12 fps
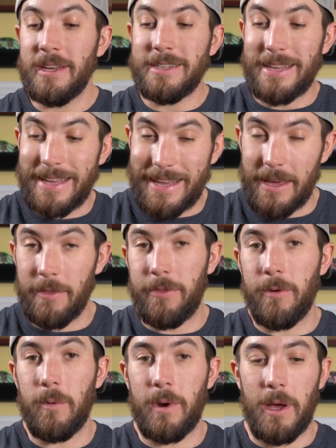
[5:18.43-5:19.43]
to get
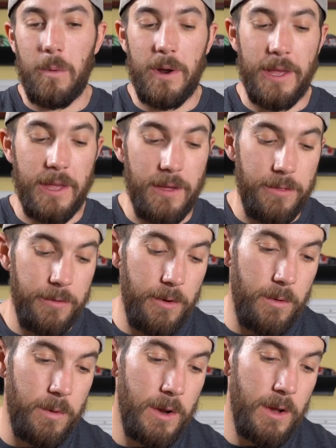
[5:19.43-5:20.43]
through what I want to get
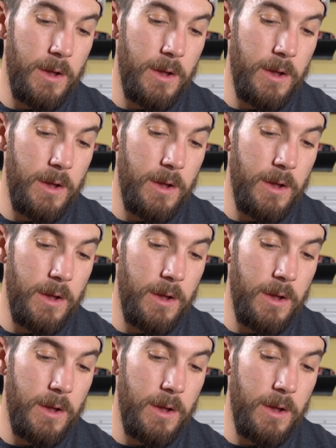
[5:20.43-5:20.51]
through.